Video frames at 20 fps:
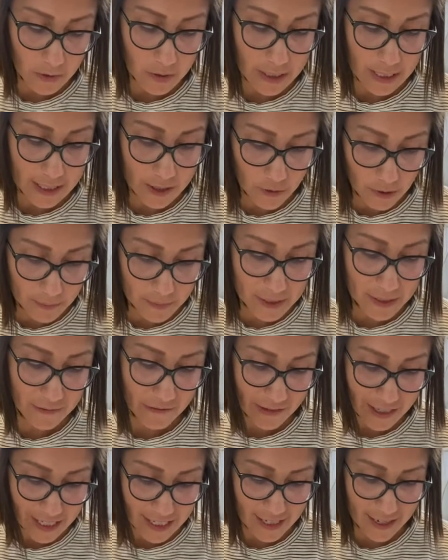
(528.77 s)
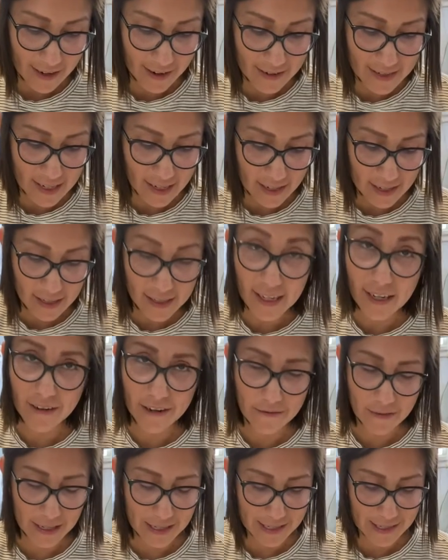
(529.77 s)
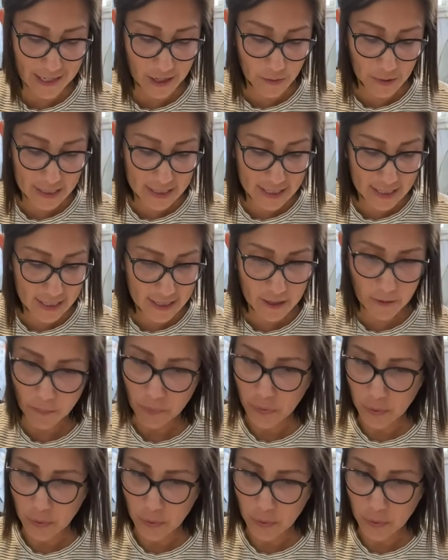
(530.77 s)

descriptive details, and clear event sequences,